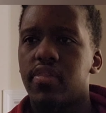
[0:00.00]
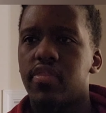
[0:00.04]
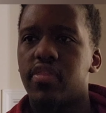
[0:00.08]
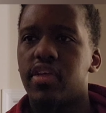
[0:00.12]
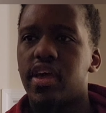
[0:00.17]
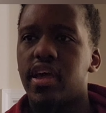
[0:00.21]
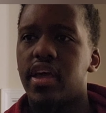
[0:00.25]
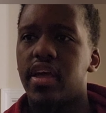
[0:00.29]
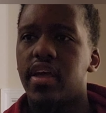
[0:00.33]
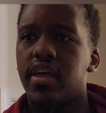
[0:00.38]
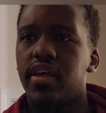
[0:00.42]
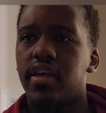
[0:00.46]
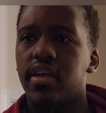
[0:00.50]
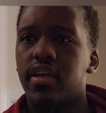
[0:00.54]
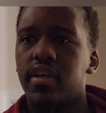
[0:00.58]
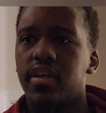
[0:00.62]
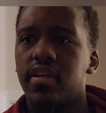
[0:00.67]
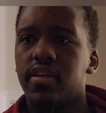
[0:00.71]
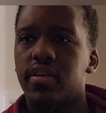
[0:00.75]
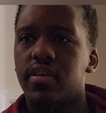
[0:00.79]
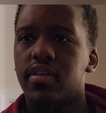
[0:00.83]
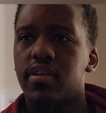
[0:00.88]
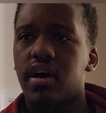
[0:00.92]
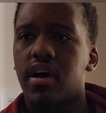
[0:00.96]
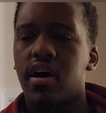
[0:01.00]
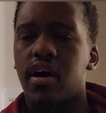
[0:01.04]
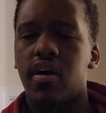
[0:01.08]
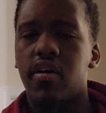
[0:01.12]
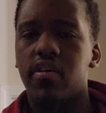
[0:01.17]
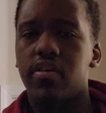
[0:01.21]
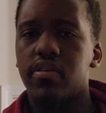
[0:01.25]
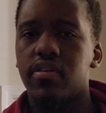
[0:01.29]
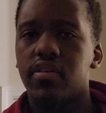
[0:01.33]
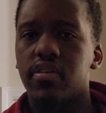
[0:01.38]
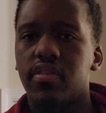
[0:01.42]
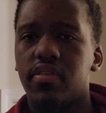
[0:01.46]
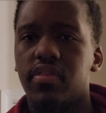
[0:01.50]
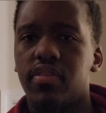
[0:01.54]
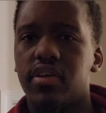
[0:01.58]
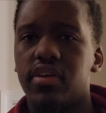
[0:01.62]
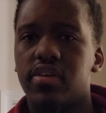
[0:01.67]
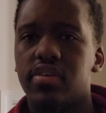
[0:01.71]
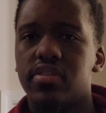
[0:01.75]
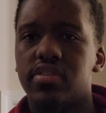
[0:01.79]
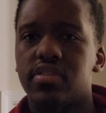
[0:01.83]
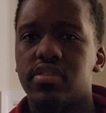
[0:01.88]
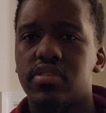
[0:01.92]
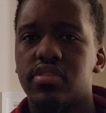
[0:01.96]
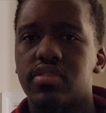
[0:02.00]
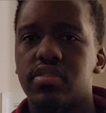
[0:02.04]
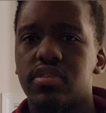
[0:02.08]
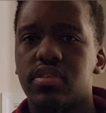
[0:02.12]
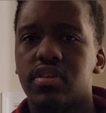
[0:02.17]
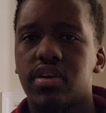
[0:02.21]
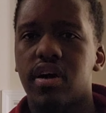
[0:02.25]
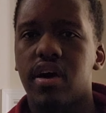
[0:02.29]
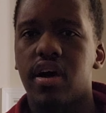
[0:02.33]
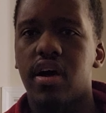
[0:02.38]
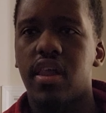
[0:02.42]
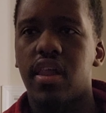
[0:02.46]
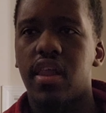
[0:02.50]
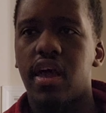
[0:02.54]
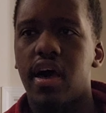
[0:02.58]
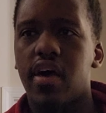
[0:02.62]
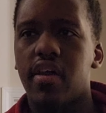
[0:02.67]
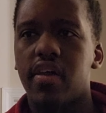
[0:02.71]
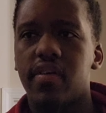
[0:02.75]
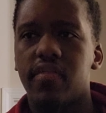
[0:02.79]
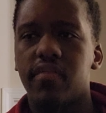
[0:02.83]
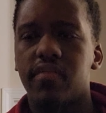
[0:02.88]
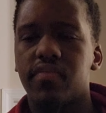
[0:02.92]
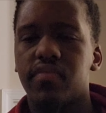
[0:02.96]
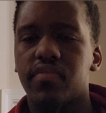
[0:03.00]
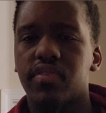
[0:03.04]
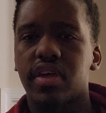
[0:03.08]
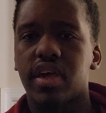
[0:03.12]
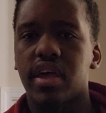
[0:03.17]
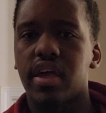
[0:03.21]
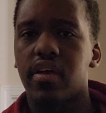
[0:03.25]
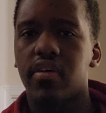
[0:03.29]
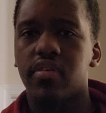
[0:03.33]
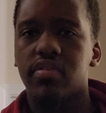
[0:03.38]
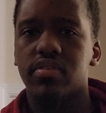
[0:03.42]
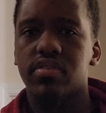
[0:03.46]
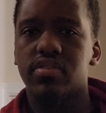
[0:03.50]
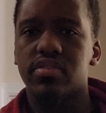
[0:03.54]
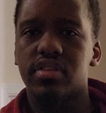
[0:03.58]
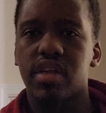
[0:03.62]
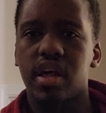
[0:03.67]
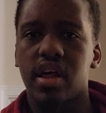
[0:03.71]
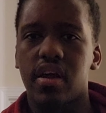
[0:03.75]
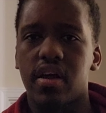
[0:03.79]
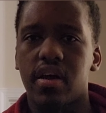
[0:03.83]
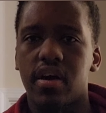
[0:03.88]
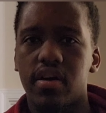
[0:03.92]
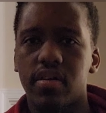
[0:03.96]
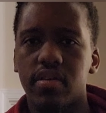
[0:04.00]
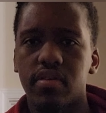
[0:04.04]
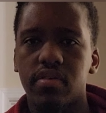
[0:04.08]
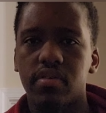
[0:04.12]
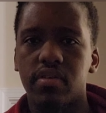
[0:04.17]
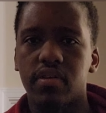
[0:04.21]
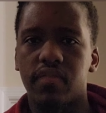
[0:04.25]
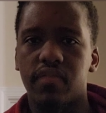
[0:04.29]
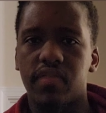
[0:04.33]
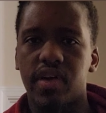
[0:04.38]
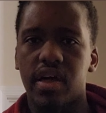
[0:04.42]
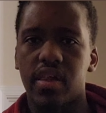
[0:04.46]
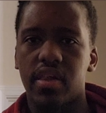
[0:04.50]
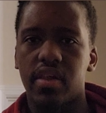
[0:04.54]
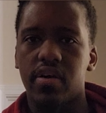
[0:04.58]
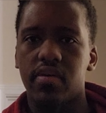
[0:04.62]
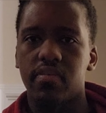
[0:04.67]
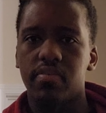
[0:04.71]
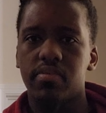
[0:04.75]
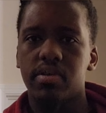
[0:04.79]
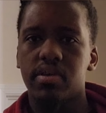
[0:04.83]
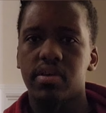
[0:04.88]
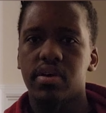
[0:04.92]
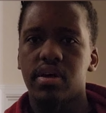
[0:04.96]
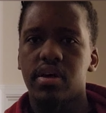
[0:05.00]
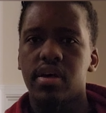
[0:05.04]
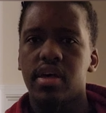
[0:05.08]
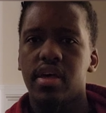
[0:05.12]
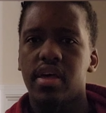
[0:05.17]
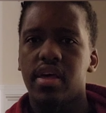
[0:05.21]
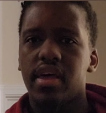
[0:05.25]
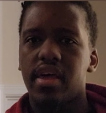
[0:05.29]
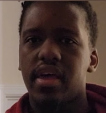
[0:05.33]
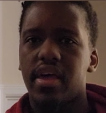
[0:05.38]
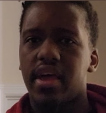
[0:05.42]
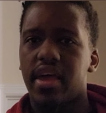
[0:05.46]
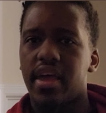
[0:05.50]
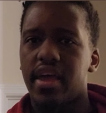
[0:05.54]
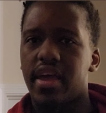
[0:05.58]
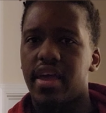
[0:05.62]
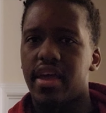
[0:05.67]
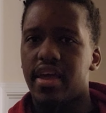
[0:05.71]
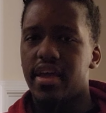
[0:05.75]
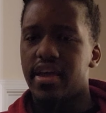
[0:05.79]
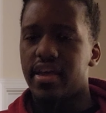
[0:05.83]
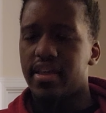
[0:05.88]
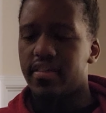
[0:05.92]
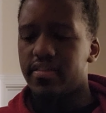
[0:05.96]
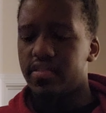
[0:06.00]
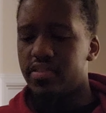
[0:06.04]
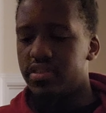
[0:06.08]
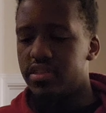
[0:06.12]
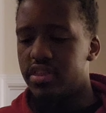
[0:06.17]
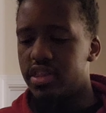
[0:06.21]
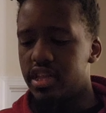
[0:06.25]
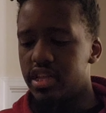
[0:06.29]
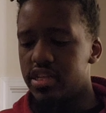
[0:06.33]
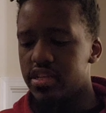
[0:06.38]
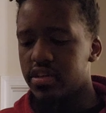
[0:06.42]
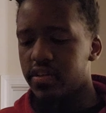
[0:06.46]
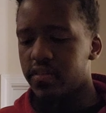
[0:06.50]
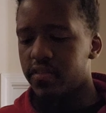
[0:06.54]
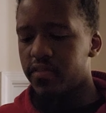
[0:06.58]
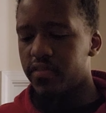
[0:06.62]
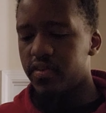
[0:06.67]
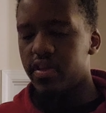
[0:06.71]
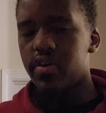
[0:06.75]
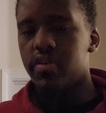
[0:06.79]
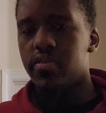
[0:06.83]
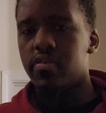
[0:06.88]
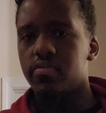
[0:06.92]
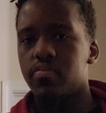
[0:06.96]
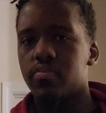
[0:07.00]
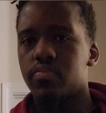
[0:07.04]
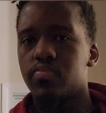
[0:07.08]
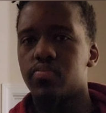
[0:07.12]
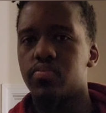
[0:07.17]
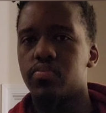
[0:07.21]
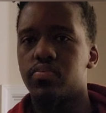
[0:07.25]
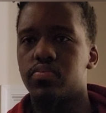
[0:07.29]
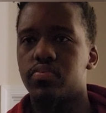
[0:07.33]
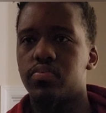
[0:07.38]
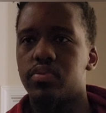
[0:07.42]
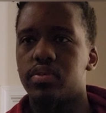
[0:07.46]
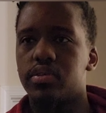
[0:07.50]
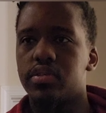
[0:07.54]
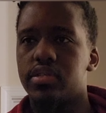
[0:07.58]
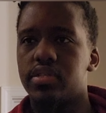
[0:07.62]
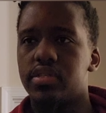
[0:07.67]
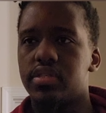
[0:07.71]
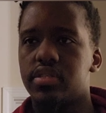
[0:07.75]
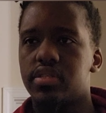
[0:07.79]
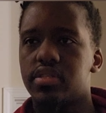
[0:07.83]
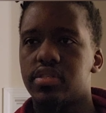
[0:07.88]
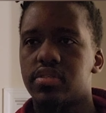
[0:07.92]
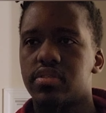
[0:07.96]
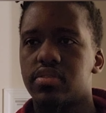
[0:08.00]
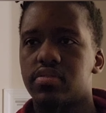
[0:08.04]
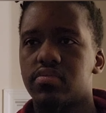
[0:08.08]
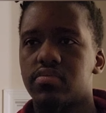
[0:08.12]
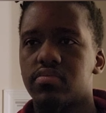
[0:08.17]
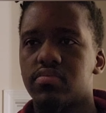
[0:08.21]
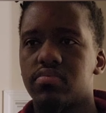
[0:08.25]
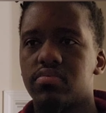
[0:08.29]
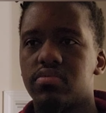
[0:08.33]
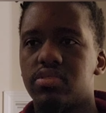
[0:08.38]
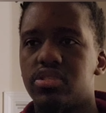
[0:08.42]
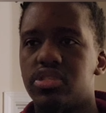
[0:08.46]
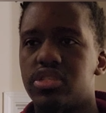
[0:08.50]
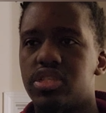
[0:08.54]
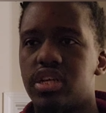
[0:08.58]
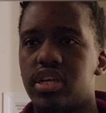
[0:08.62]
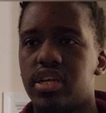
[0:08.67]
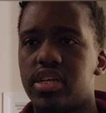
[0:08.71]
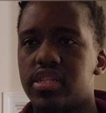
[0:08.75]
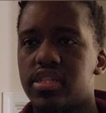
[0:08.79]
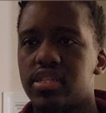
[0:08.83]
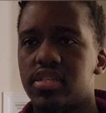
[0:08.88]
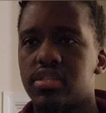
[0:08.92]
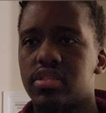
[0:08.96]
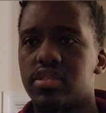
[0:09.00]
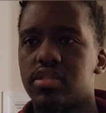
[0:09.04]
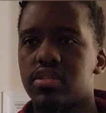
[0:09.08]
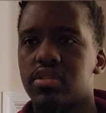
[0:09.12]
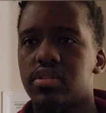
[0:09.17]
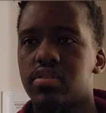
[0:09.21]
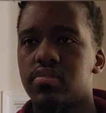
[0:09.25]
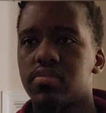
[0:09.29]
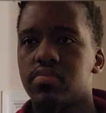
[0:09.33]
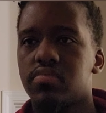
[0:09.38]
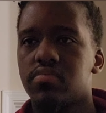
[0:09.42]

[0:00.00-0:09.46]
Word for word: They on there's a lot of characters that are underdeveloped, and this film was just